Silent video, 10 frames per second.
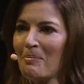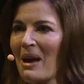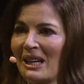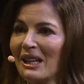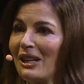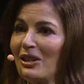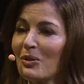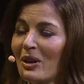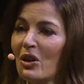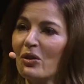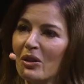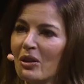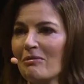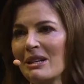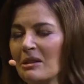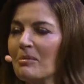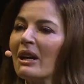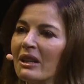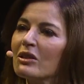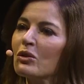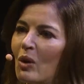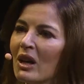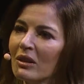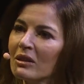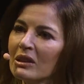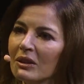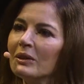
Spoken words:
panicky, so I know that the reader might as well.